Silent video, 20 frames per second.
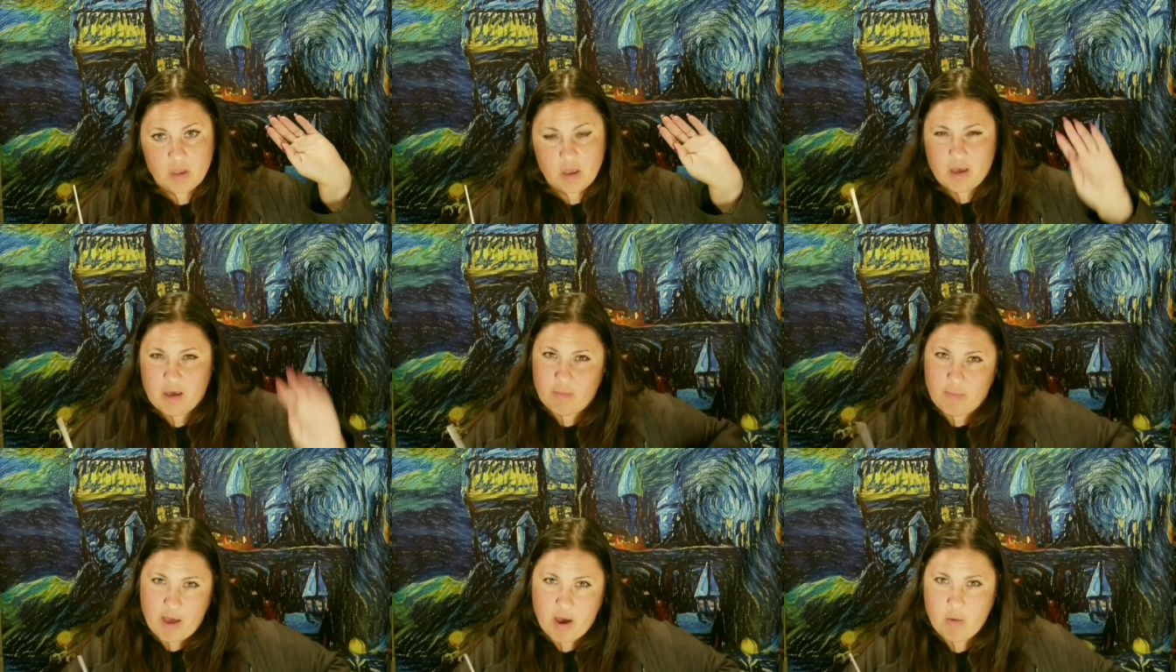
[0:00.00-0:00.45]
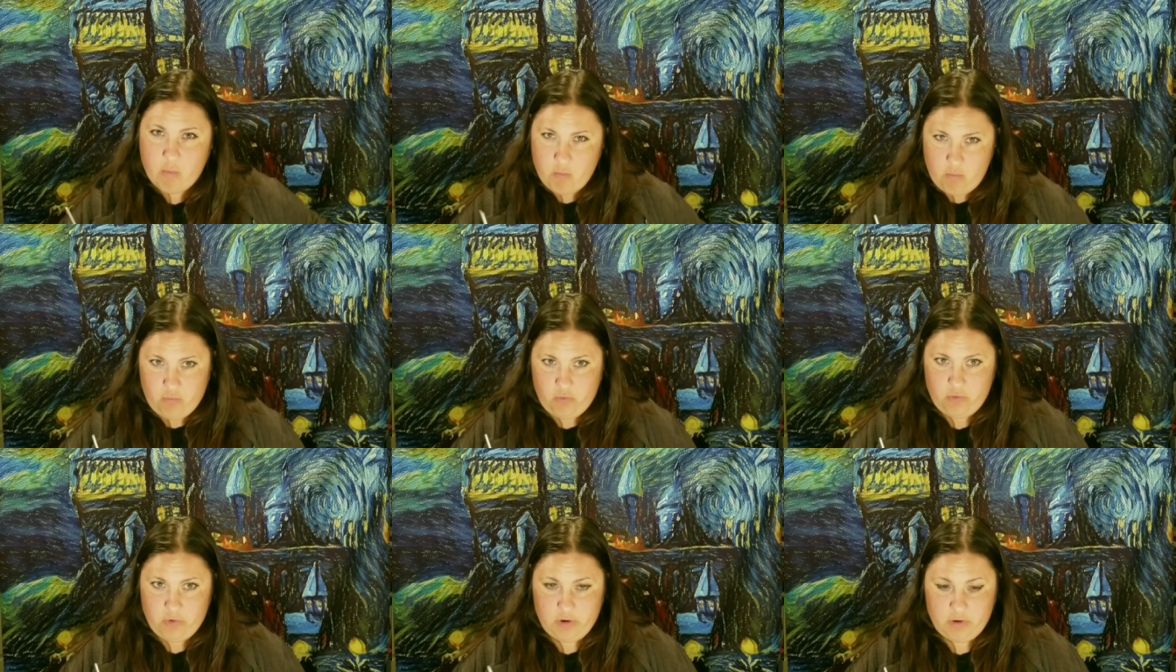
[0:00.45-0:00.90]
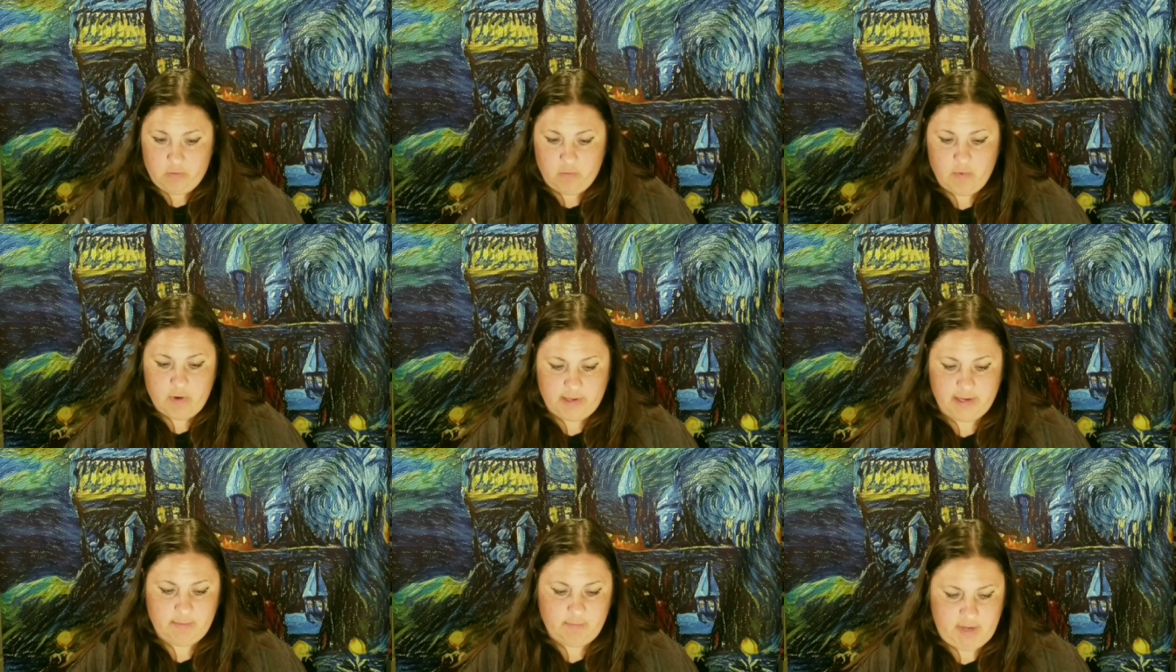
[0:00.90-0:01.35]
about more
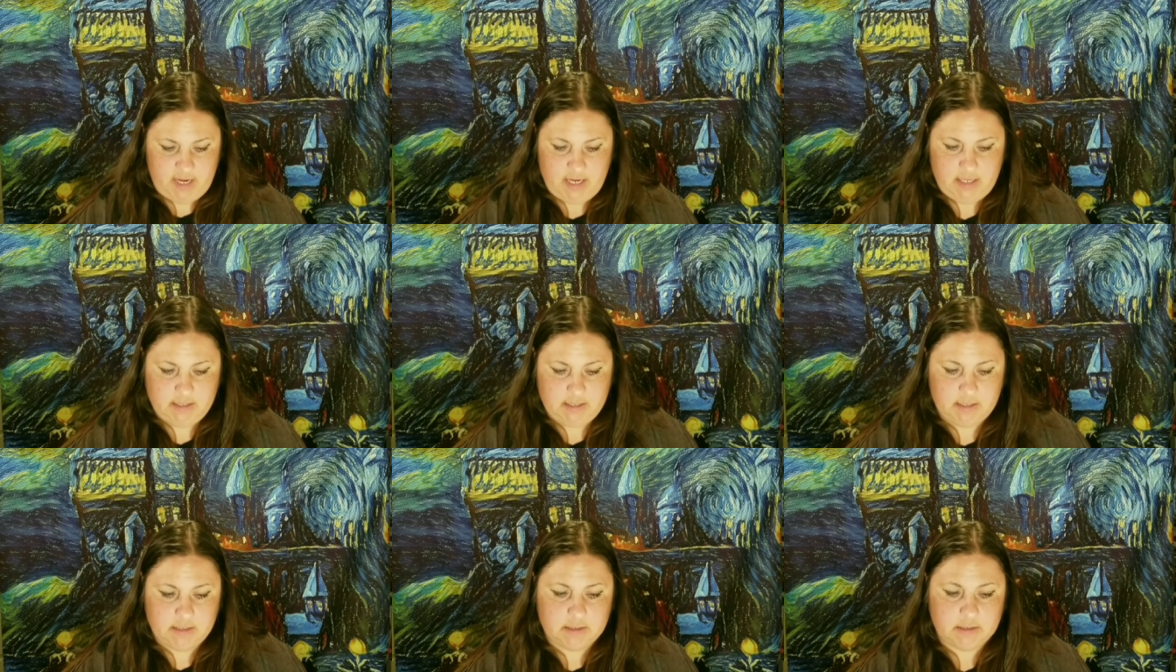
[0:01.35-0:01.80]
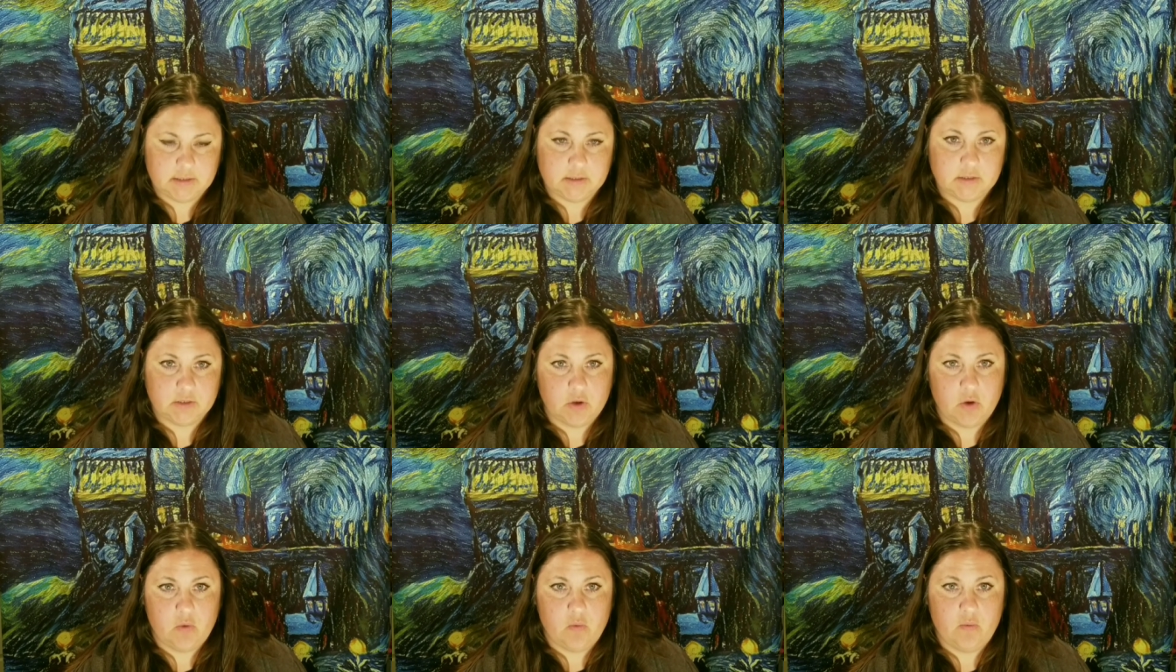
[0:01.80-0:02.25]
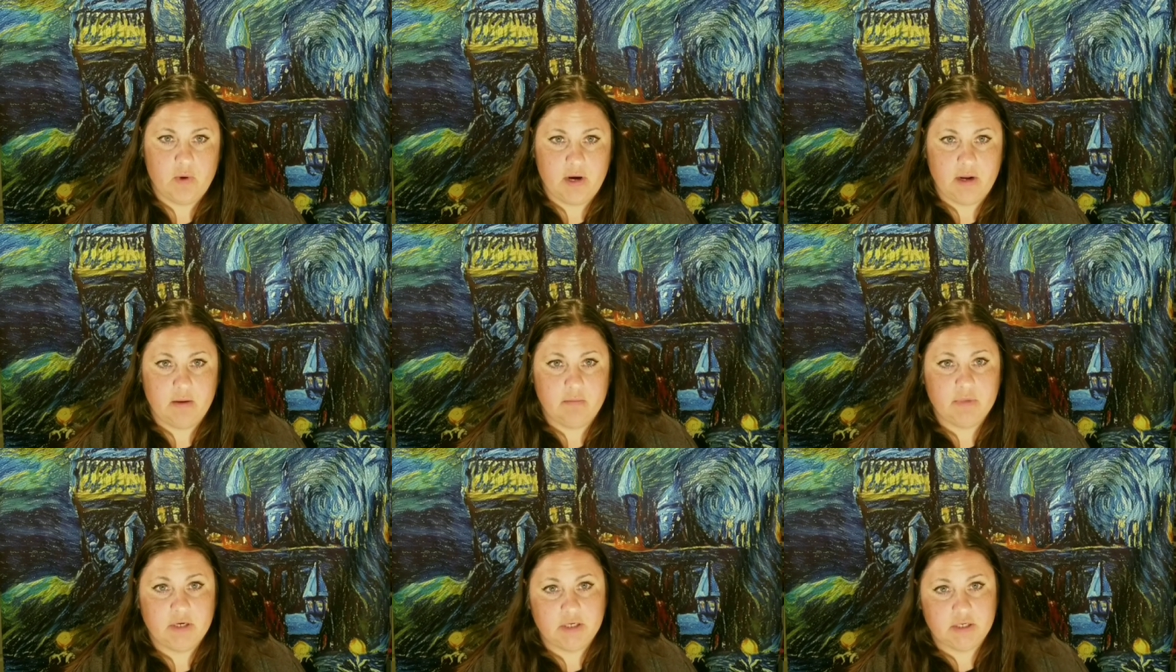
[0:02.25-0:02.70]
while I paint this. So what
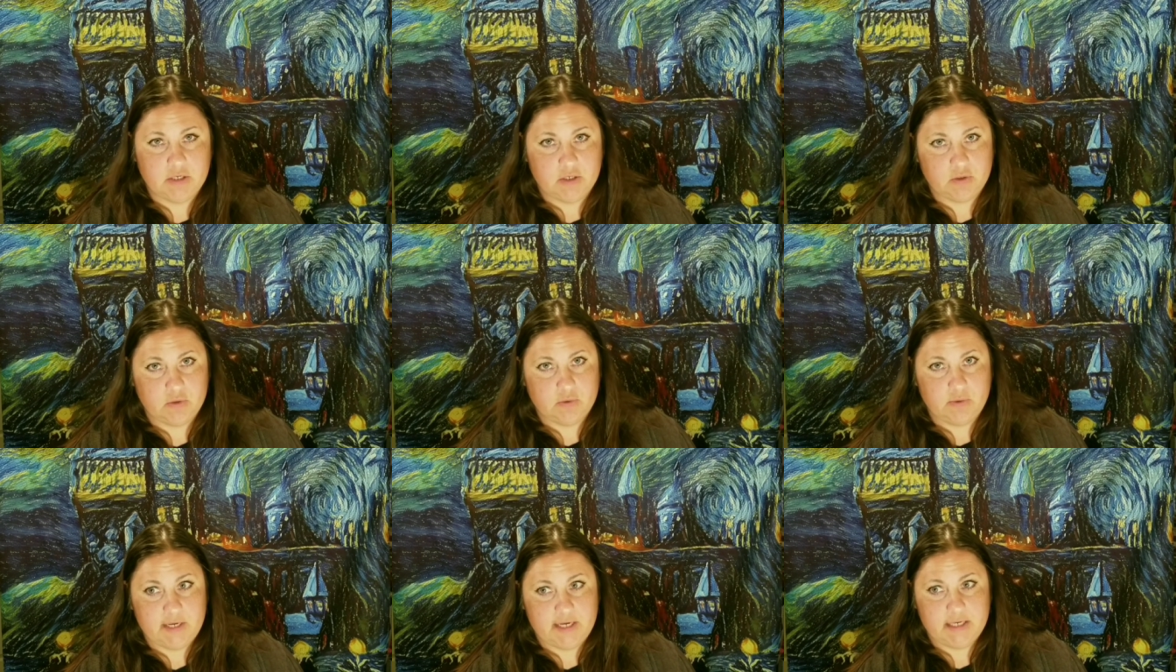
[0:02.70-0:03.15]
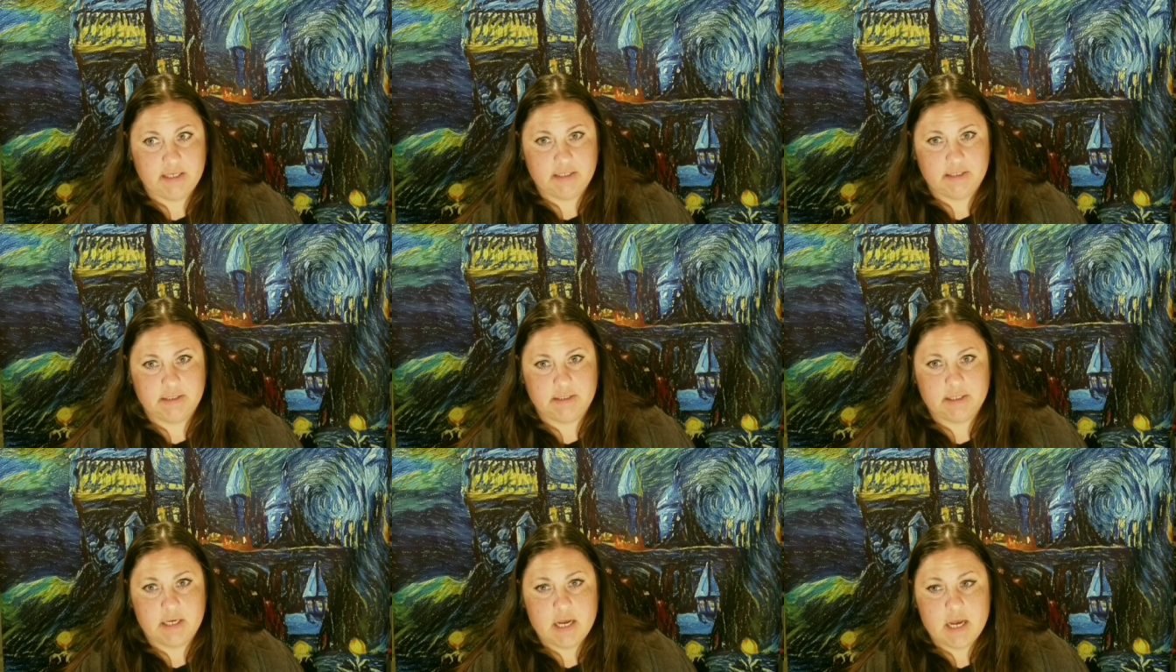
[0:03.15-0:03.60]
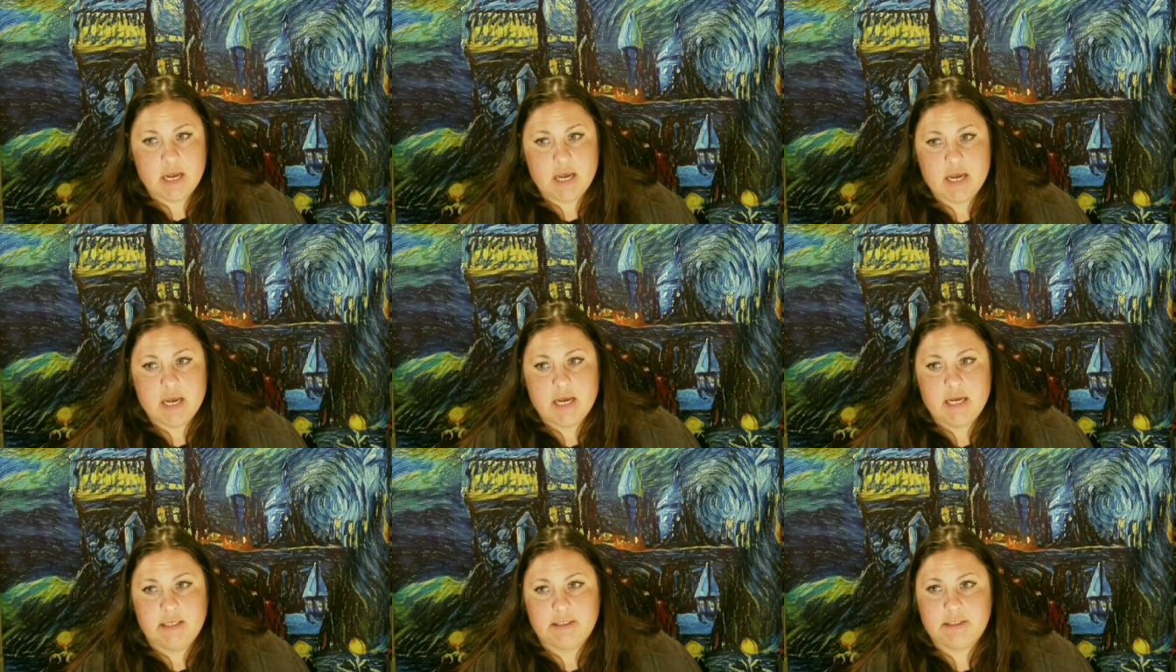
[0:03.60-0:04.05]
I'm going to do is,
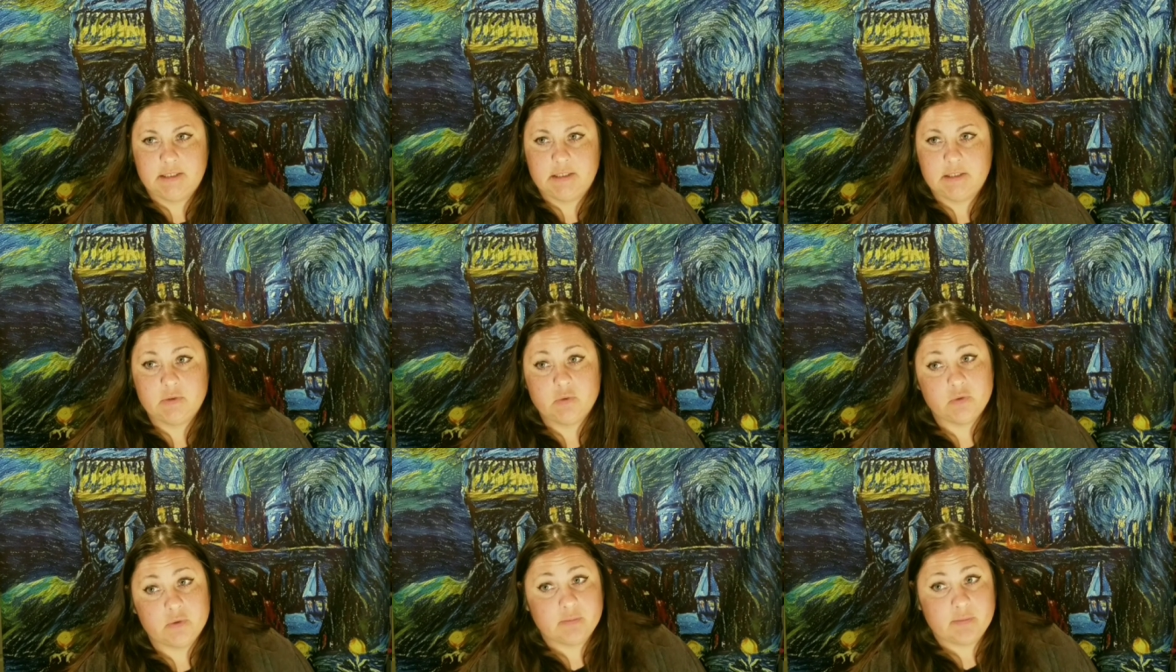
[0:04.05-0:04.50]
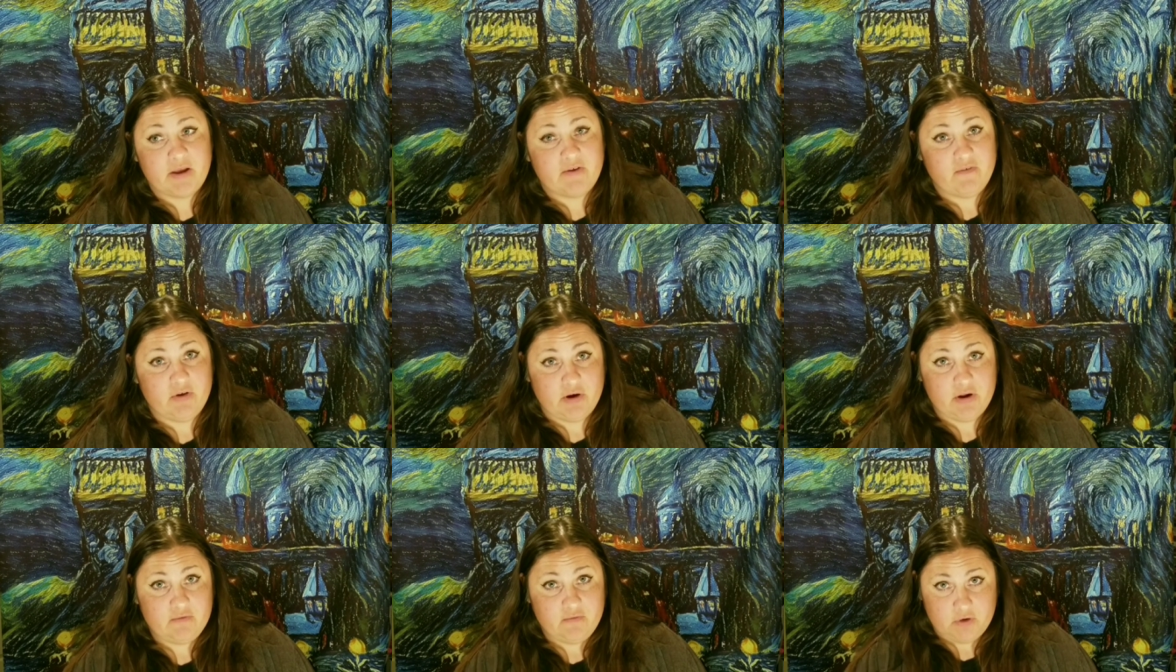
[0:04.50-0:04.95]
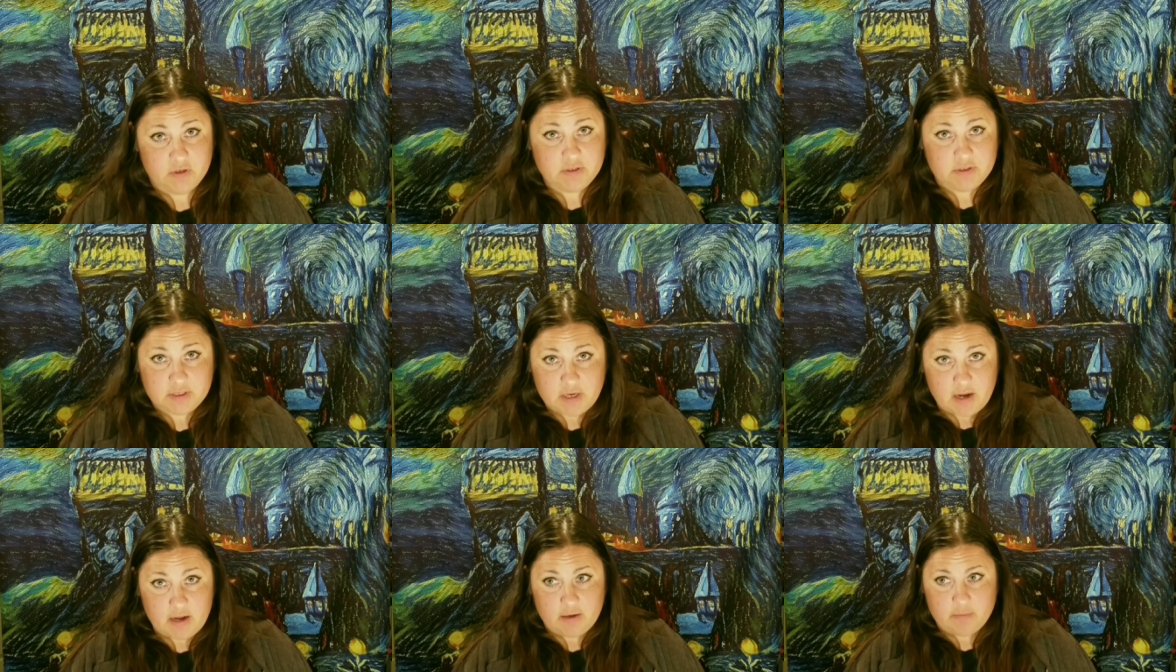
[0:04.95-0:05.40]
since this was my very
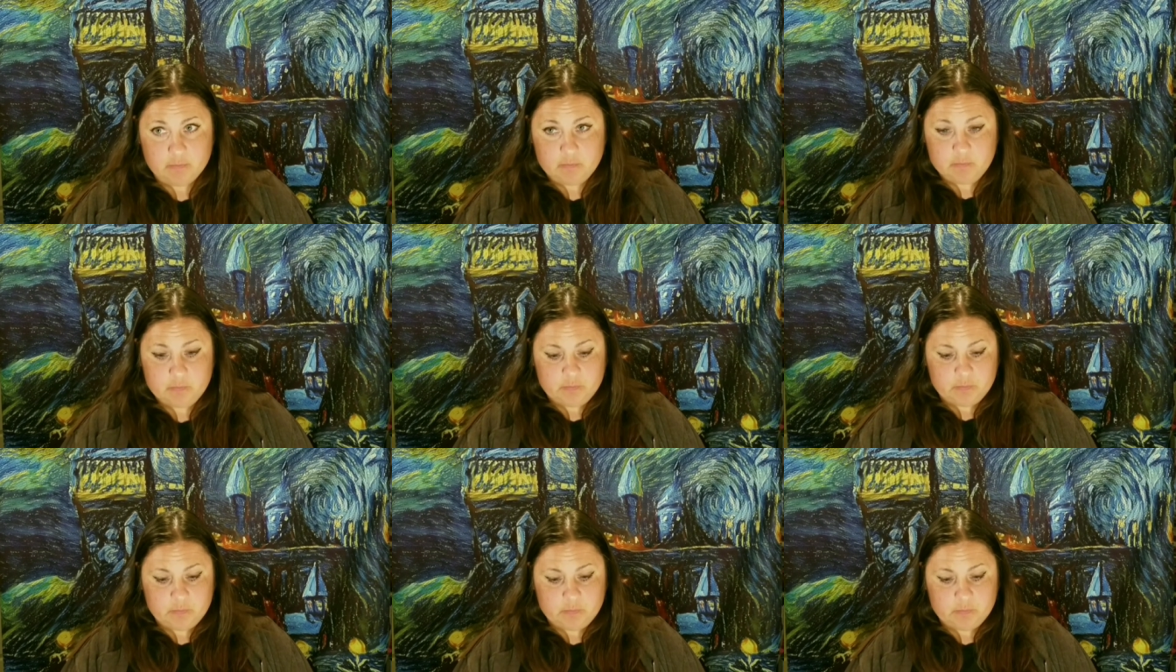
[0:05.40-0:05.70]
first time